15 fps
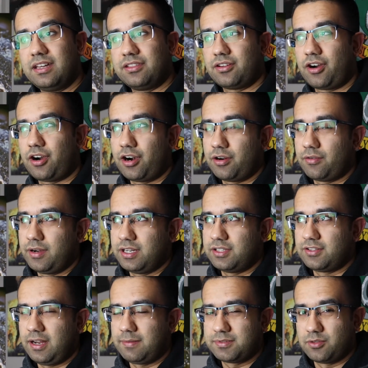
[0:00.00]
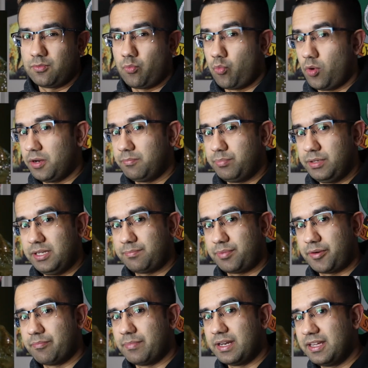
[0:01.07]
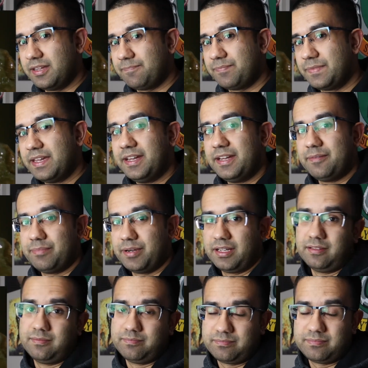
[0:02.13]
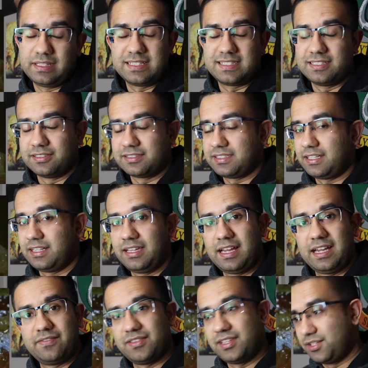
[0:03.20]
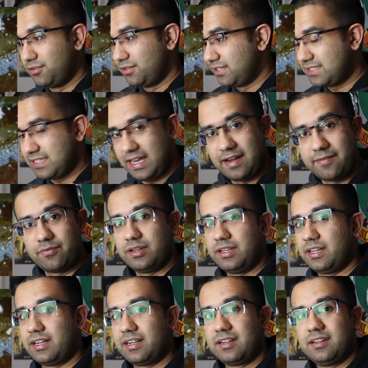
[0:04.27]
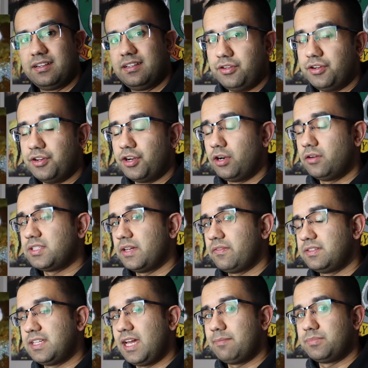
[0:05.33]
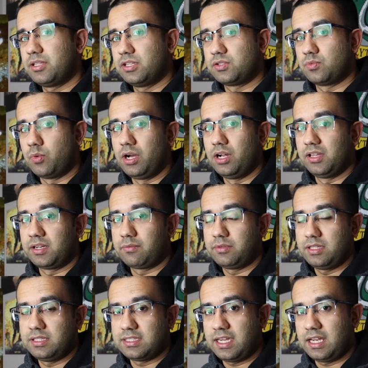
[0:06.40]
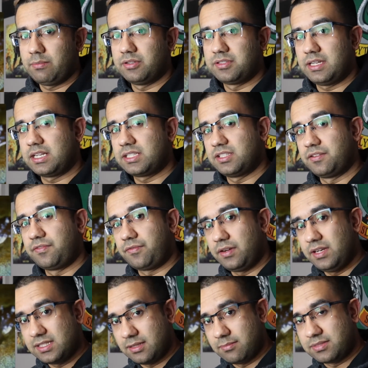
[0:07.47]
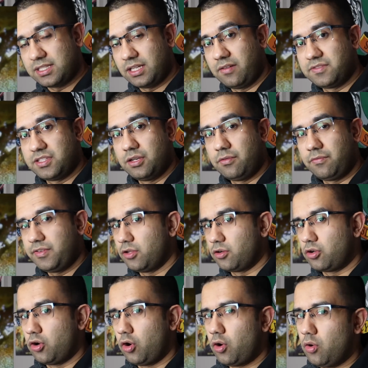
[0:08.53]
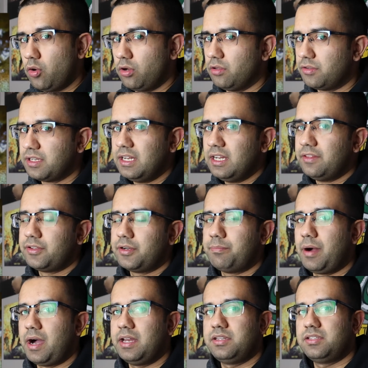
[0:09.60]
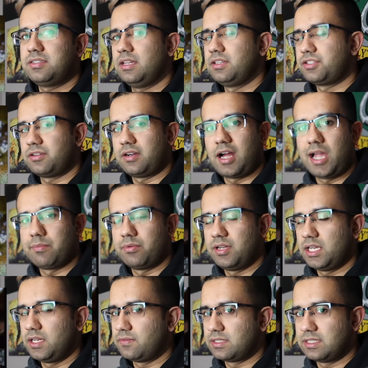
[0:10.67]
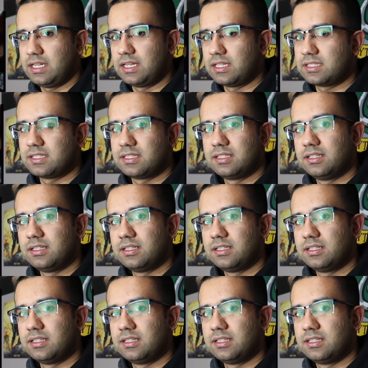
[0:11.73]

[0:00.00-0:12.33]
and their heart rate drops to 1 beat per minute, but they still stay alive, and they do this every year. Their nerves have adapted as well. Like, when these animals actually freeze themselves, they don't feel cold. Their bodies just enter a hibernative state.